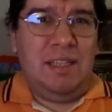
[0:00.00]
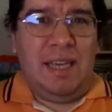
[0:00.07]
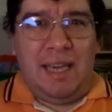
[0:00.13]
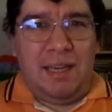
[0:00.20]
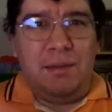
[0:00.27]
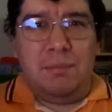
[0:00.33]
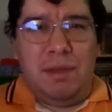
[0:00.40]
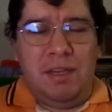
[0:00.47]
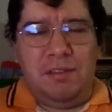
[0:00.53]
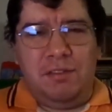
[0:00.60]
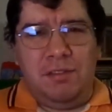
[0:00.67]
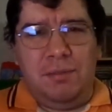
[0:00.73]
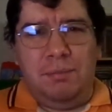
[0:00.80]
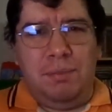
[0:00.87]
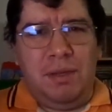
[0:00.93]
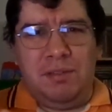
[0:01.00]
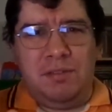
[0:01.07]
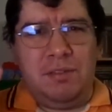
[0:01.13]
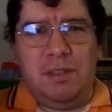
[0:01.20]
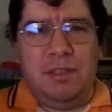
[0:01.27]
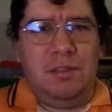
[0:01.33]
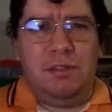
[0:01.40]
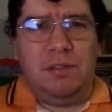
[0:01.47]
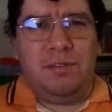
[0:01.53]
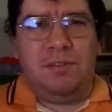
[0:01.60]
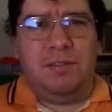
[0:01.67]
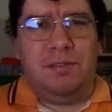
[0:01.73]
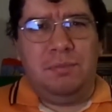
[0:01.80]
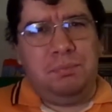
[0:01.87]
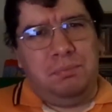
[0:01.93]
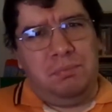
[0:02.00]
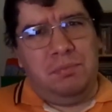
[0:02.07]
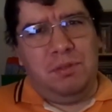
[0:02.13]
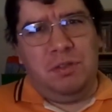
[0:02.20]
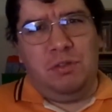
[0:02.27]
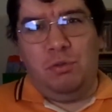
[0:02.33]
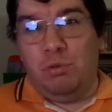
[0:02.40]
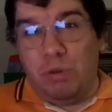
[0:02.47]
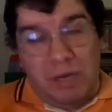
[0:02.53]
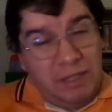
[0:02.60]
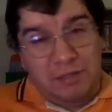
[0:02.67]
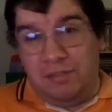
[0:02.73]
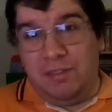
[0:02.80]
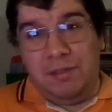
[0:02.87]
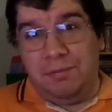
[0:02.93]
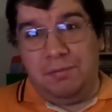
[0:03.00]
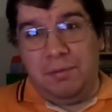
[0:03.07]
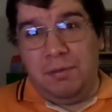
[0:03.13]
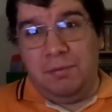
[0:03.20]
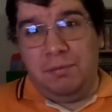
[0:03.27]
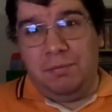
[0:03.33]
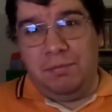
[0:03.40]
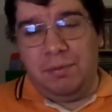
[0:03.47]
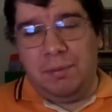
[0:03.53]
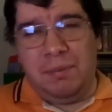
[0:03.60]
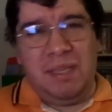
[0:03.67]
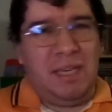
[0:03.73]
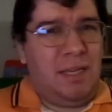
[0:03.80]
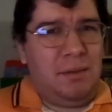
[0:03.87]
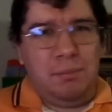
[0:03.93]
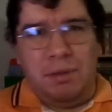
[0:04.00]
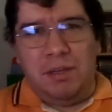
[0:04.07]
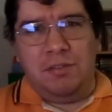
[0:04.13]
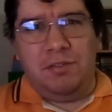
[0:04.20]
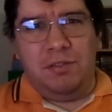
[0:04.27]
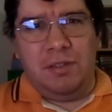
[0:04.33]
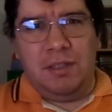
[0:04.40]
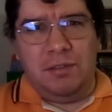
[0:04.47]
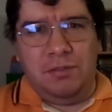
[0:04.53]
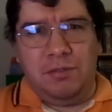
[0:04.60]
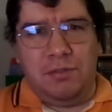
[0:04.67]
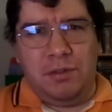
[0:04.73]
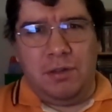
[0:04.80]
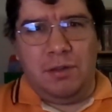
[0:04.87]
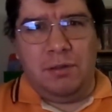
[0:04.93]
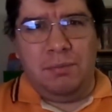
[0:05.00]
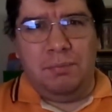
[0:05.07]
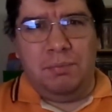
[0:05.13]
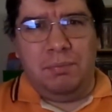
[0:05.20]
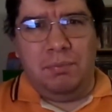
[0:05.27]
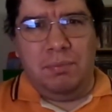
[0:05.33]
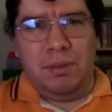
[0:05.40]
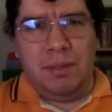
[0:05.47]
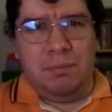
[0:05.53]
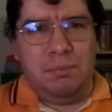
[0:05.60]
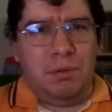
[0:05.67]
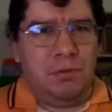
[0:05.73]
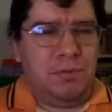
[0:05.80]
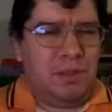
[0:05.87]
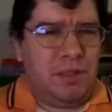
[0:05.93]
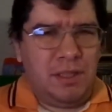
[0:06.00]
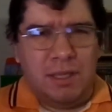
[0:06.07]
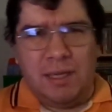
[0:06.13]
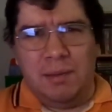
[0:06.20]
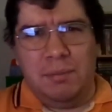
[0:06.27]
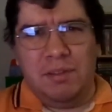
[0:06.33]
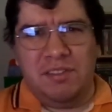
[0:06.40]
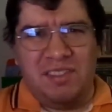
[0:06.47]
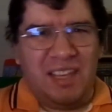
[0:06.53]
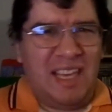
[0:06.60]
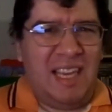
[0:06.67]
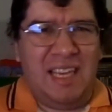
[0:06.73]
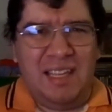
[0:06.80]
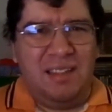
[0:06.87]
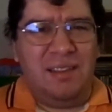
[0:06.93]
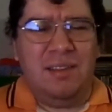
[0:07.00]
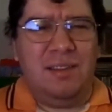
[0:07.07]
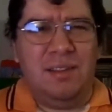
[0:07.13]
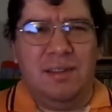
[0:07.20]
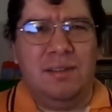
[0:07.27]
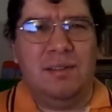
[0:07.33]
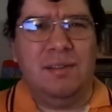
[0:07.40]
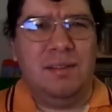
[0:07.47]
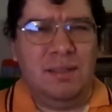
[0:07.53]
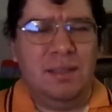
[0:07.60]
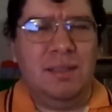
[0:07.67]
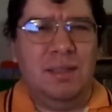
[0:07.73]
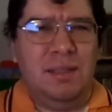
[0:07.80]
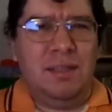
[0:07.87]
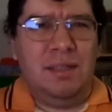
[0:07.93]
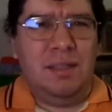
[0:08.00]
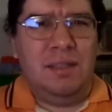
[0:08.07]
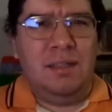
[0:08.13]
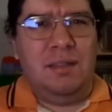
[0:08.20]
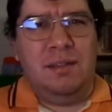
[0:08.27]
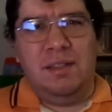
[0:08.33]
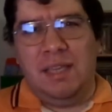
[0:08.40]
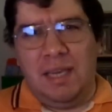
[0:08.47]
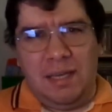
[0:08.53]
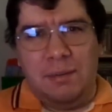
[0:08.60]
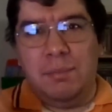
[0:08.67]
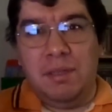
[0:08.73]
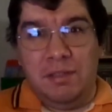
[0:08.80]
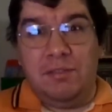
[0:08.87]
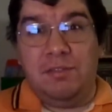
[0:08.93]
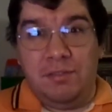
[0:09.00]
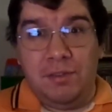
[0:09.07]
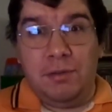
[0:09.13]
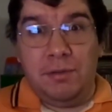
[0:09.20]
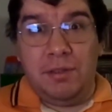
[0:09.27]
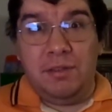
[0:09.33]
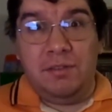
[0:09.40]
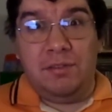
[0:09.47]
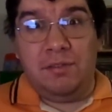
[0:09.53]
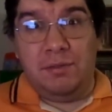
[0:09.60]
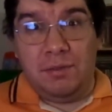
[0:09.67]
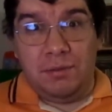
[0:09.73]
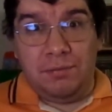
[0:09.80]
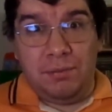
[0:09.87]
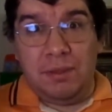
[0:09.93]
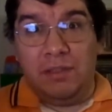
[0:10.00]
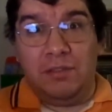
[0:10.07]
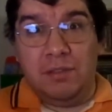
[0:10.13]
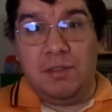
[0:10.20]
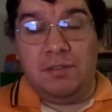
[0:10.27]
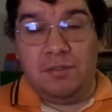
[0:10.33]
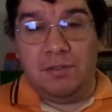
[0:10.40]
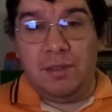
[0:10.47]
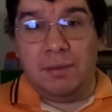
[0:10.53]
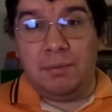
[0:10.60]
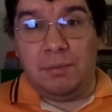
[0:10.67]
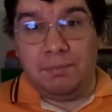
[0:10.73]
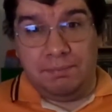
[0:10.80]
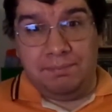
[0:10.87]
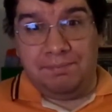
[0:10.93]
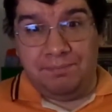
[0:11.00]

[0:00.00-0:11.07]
the animation basically looks quite different from the animation that you saw in both the comics and the animated series of 1987.